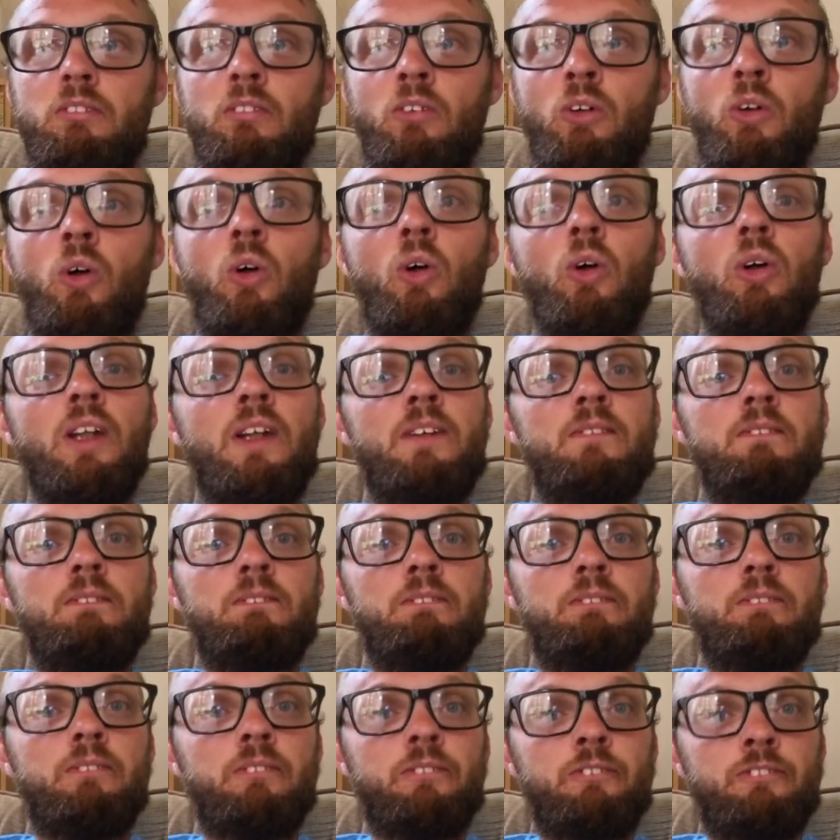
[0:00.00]
all
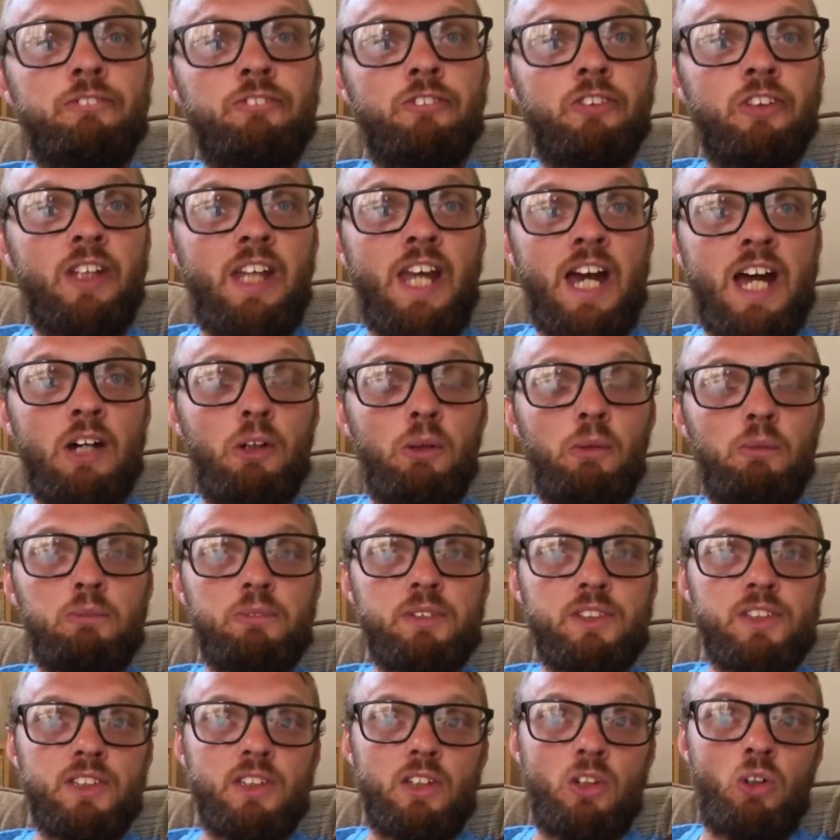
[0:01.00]
in for the
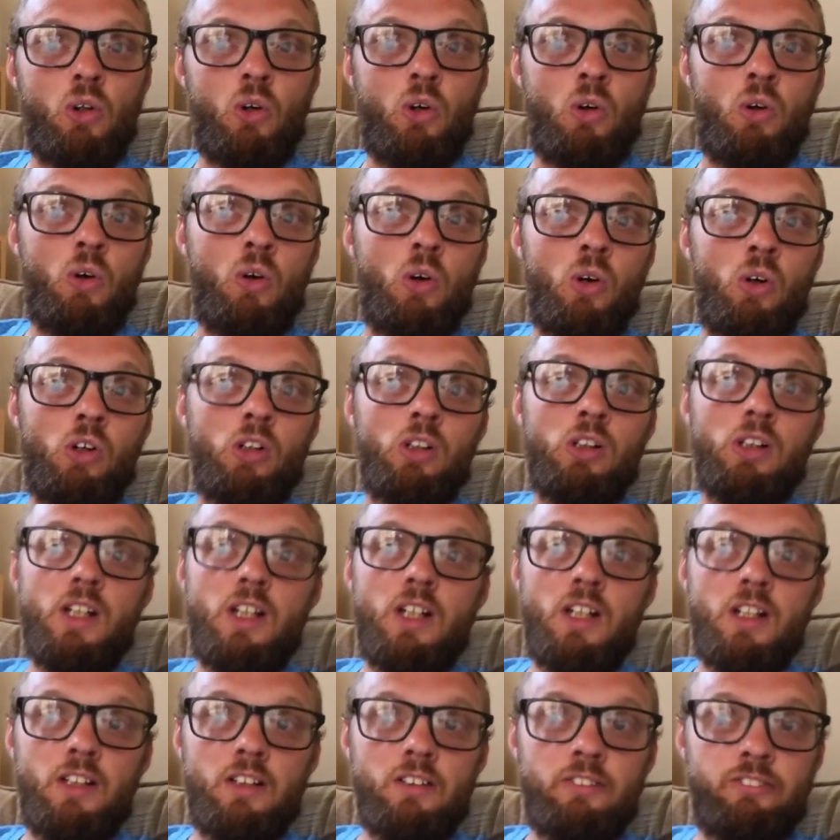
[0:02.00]
Alps or
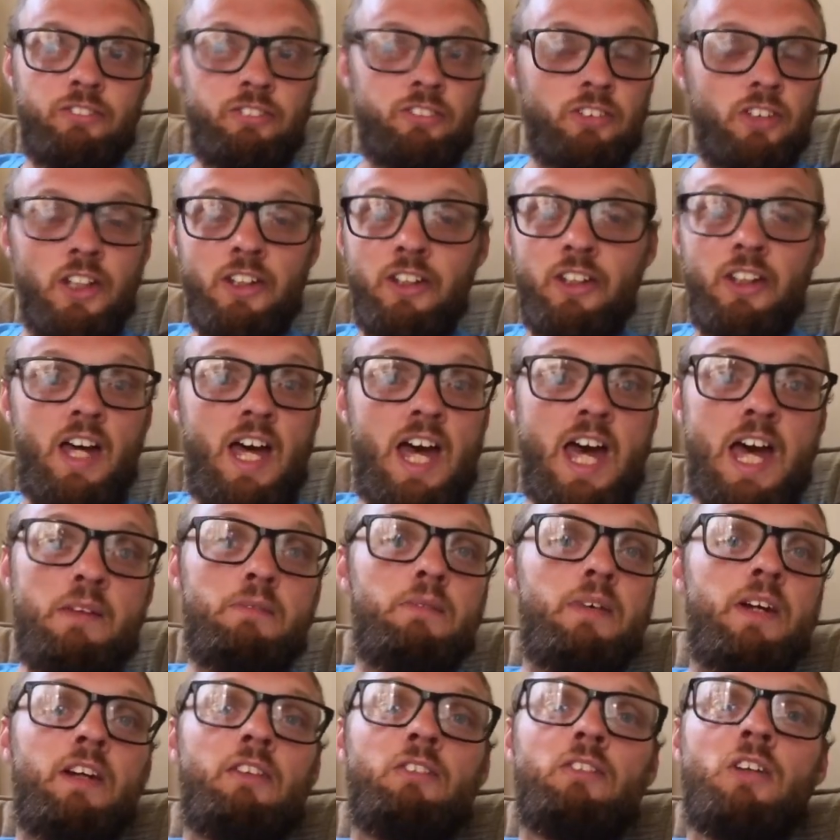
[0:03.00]
for other
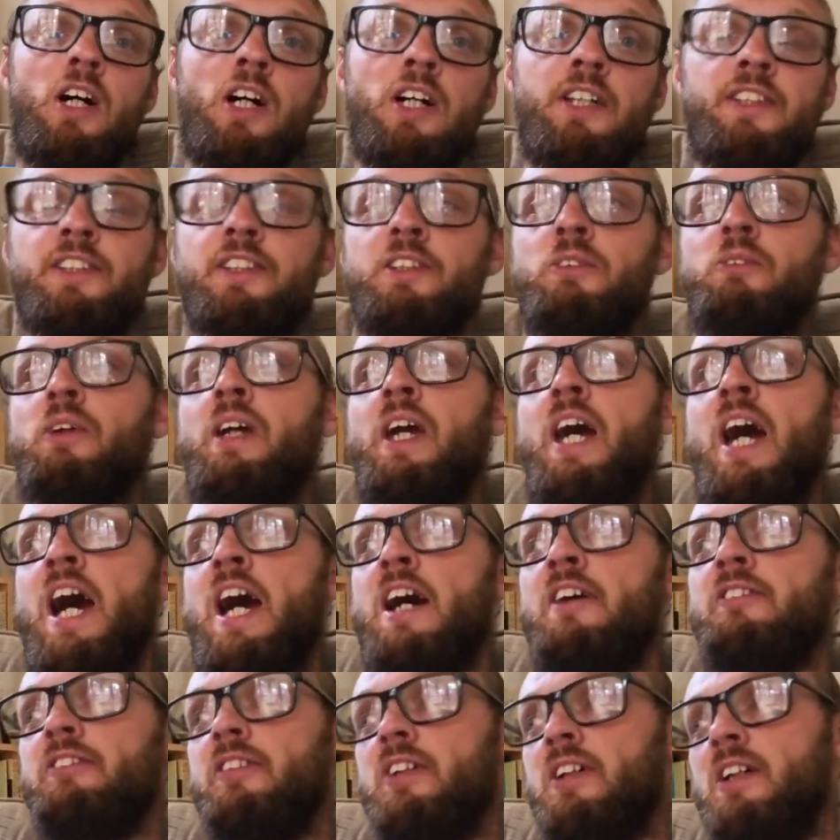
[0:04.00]
epic rides that we
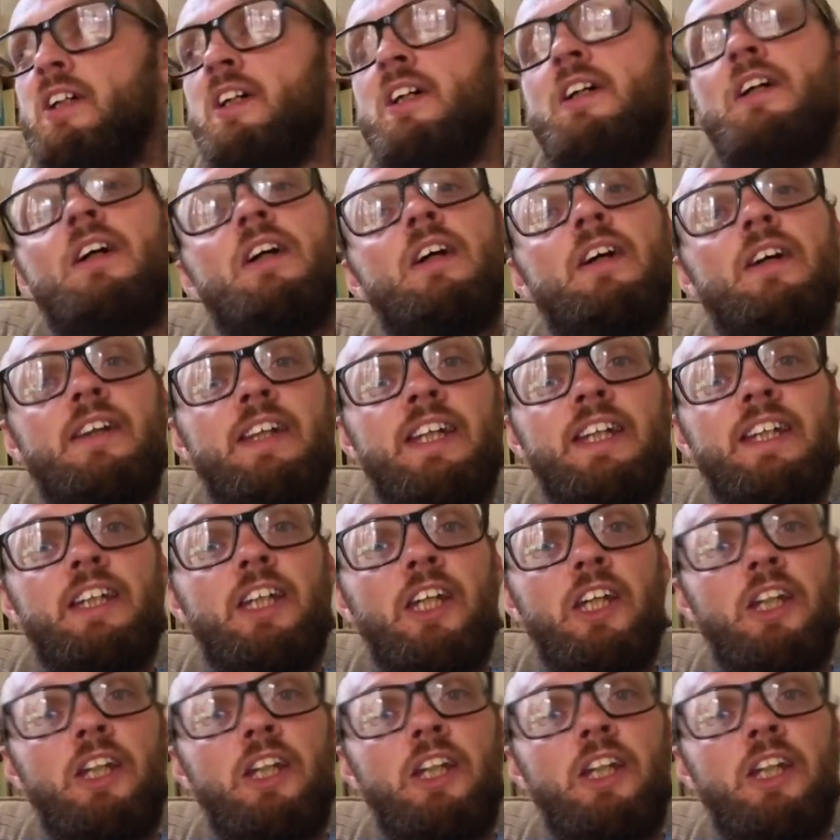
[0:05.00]
have. Thank